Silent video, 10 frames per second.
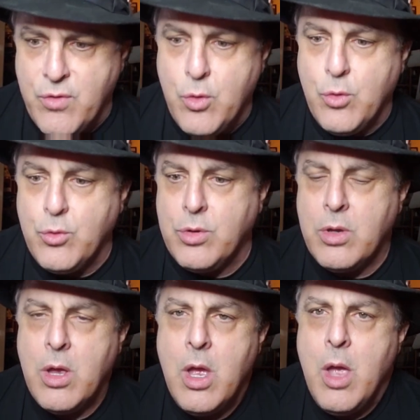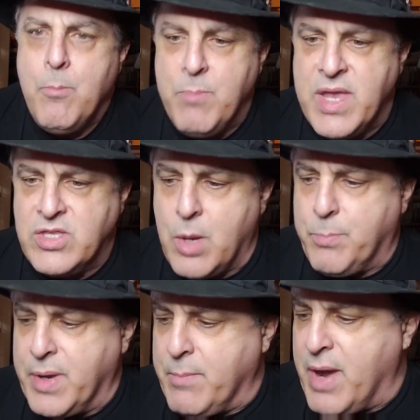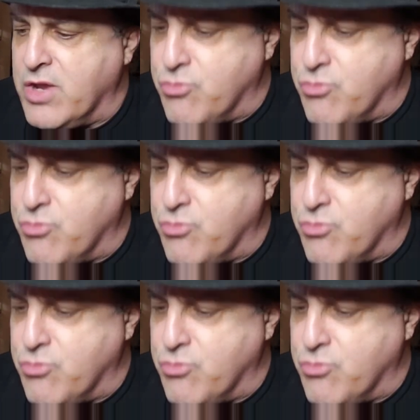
food, me dumping my